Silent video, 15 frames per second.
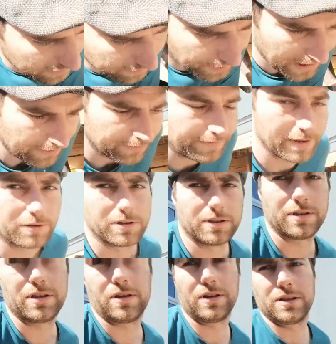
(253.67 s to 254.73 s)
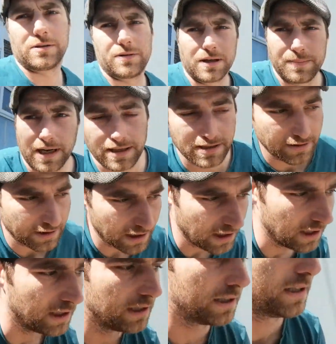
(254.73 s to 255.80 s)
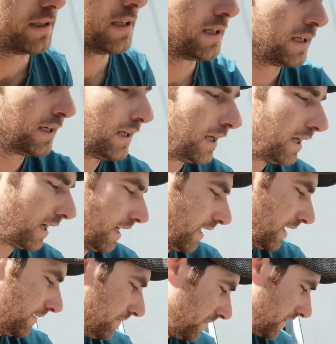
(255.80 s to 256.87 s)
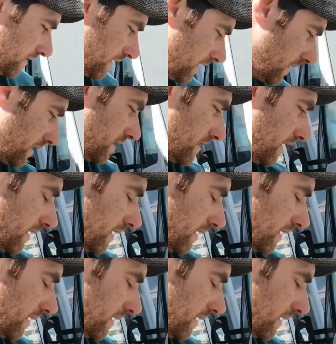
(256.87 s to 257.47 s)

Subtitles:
being filtered on its way back to you. Like I say,